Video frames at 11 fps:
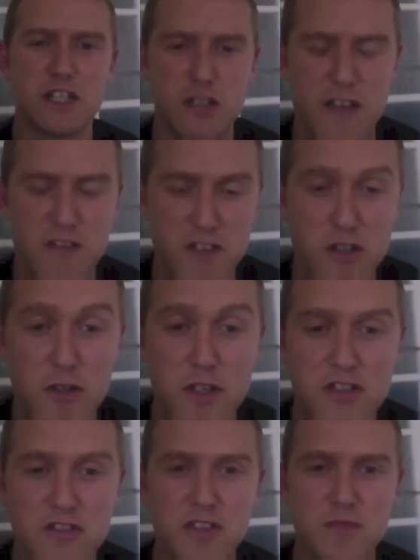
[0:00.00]
if it's too
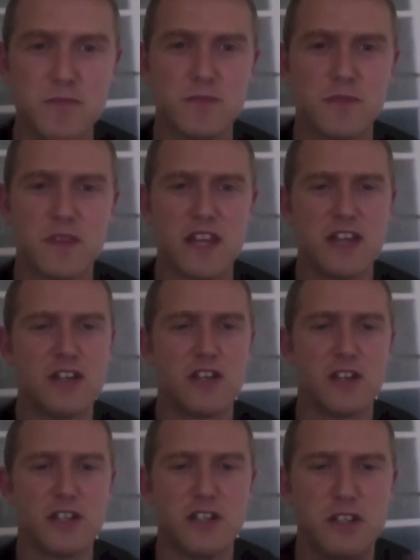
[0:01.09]
extreme, then
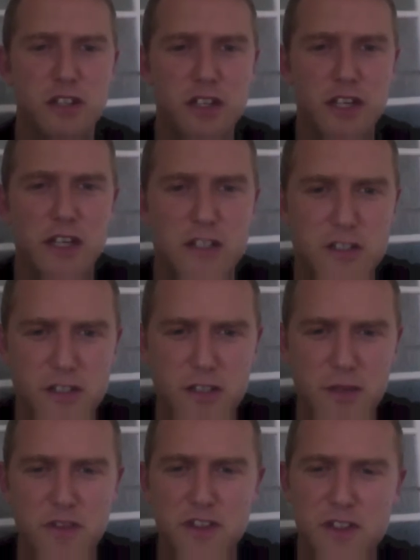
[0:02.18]
it's
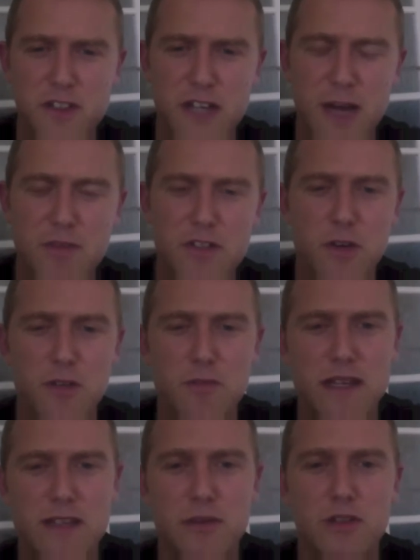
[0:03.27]
something happens called
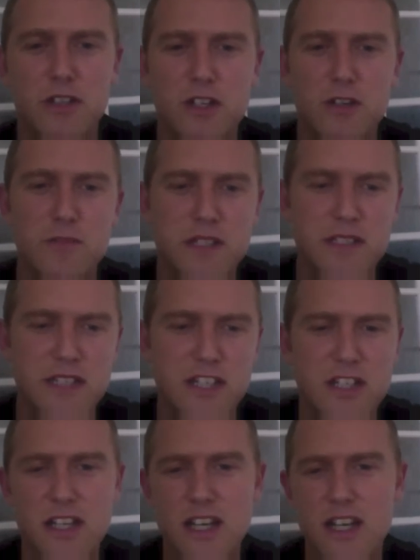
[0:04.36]
metabolic
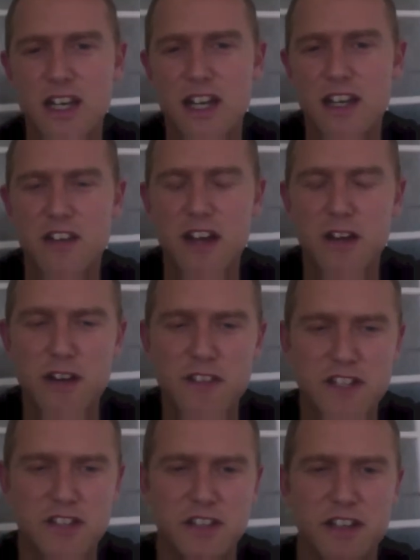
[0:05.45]
compensation. And
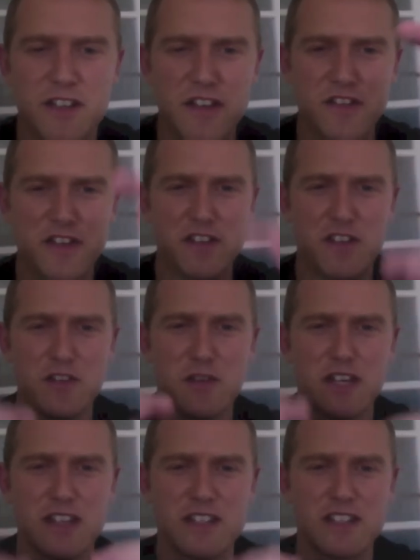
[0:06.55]
eventually, if you don't
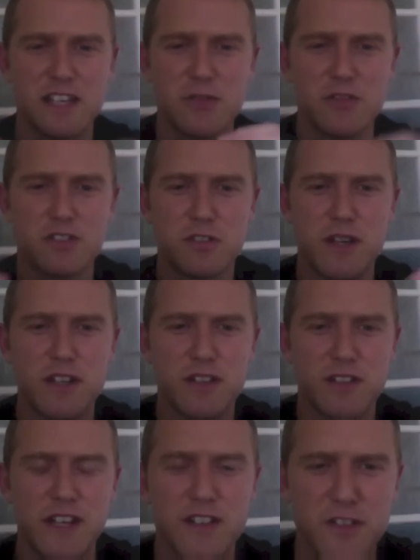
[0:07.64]
get the scales quite
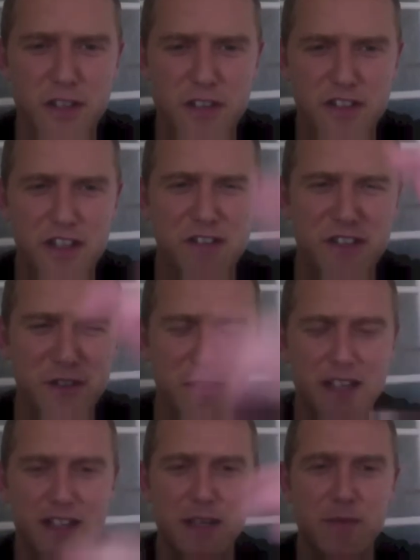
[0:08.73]
right, if you don't
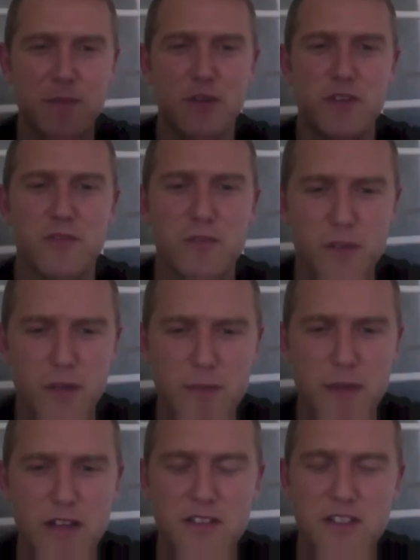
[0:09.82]
get the tipping point quite
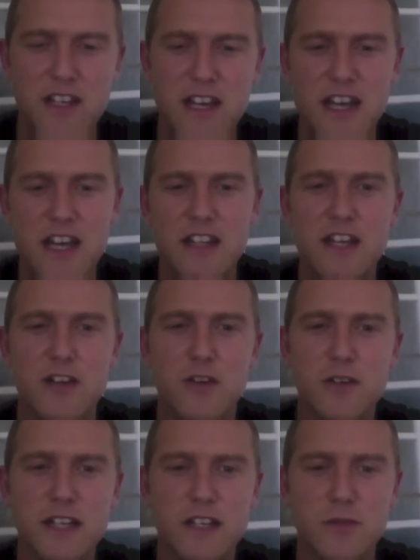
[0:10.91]
balanced, then all
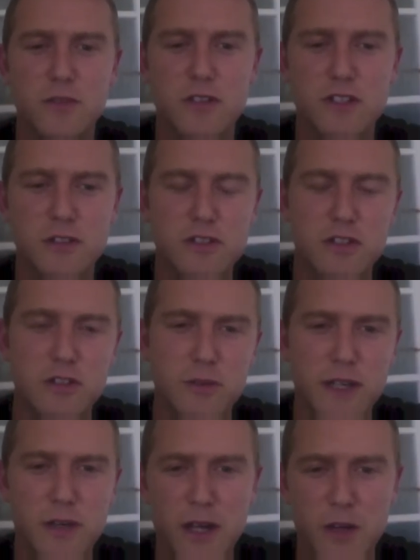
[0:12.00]
you end up doing is losing a lot of
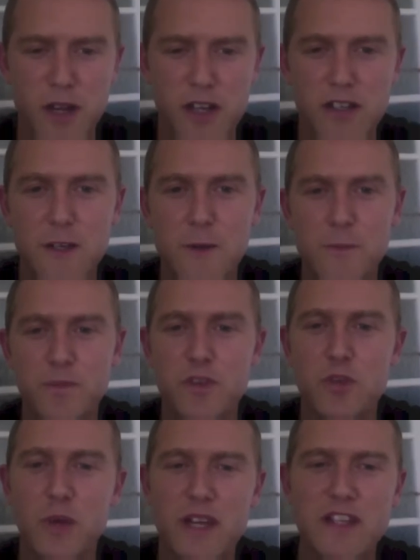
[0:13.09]
weight quite quickly.
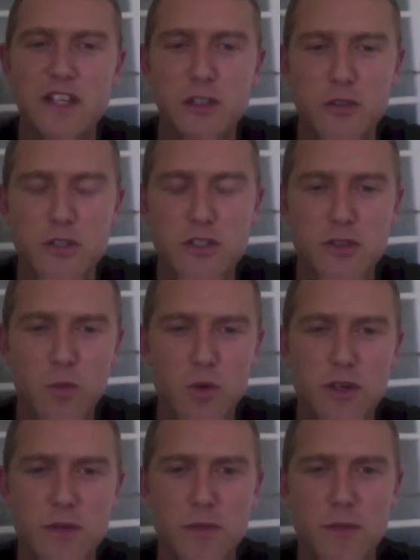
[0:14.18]
The weight that you lose won't